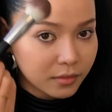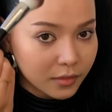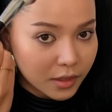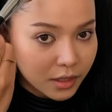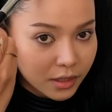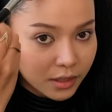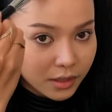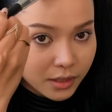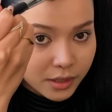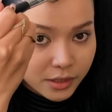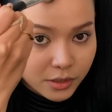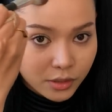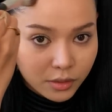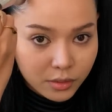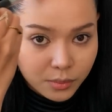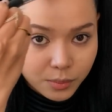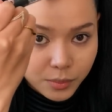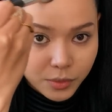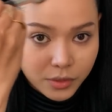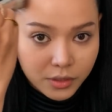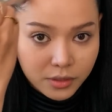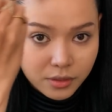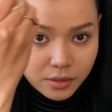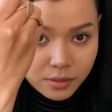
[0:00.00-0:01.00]
Then I like to
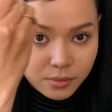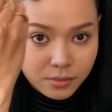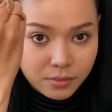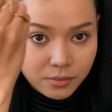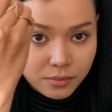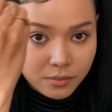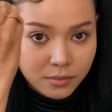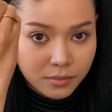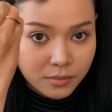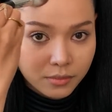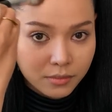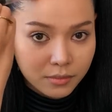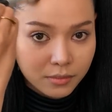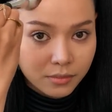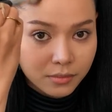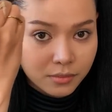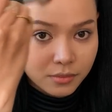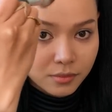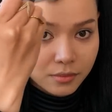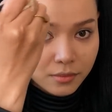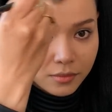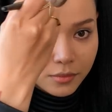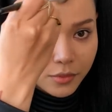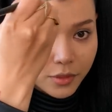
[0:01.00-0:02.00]
put some
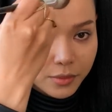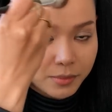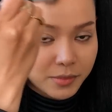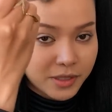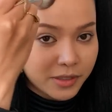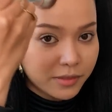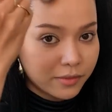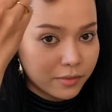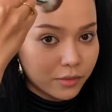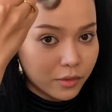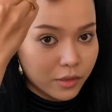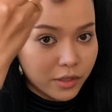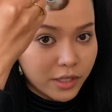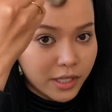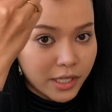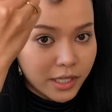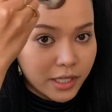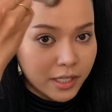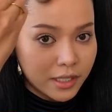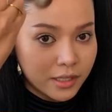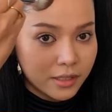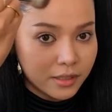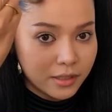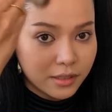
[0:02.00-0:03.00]
on my
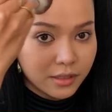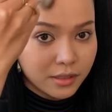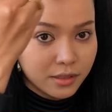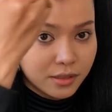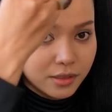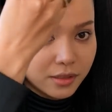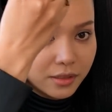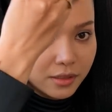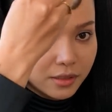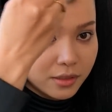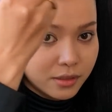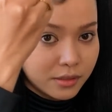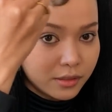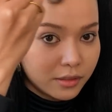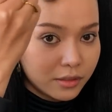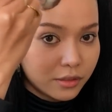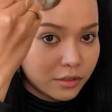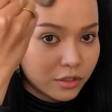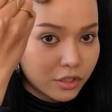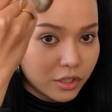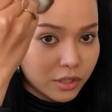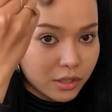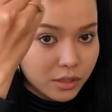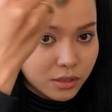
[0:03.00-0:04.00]
forehead
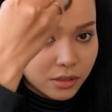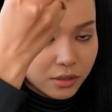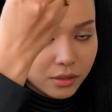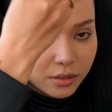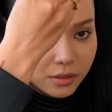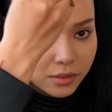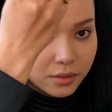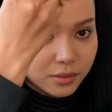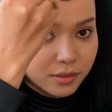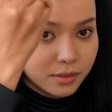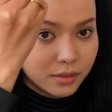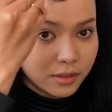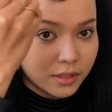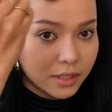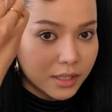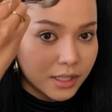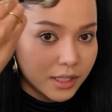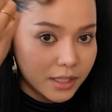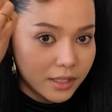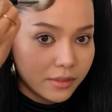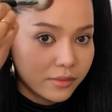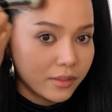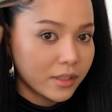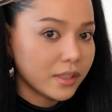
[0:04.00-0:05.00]
just to
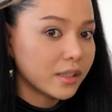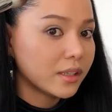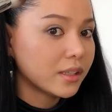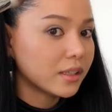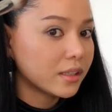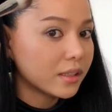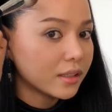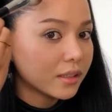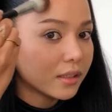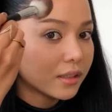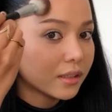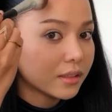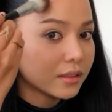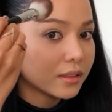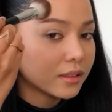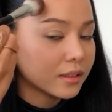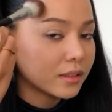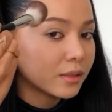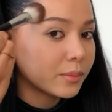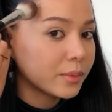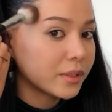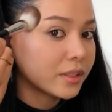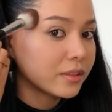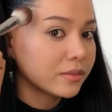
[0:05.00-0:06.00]
give it a
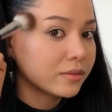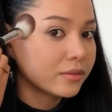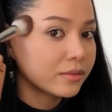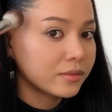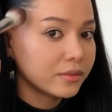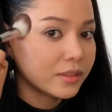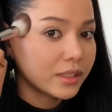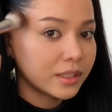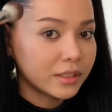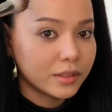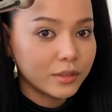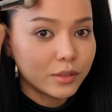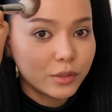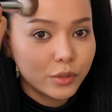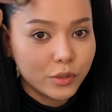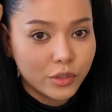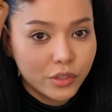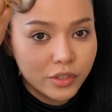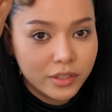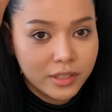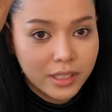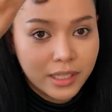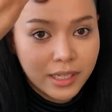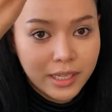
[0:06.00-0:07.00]
little bit of an
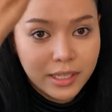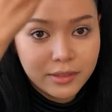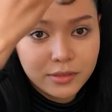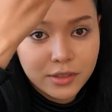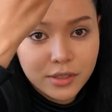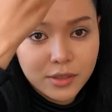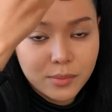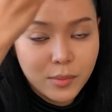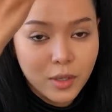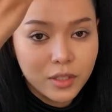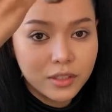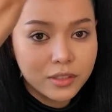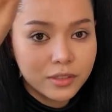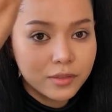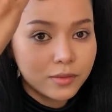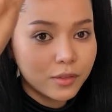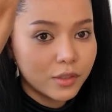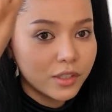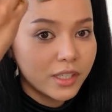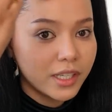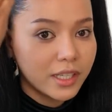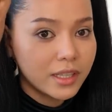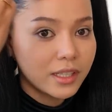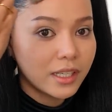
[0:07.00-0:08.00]
illusion that I have a smaller
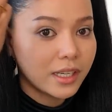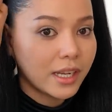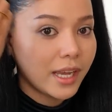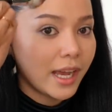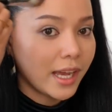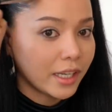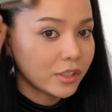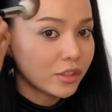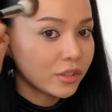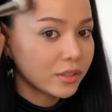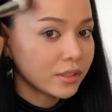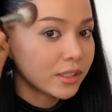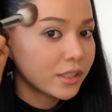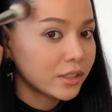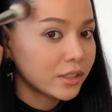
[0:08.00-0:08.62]
forehead than I actually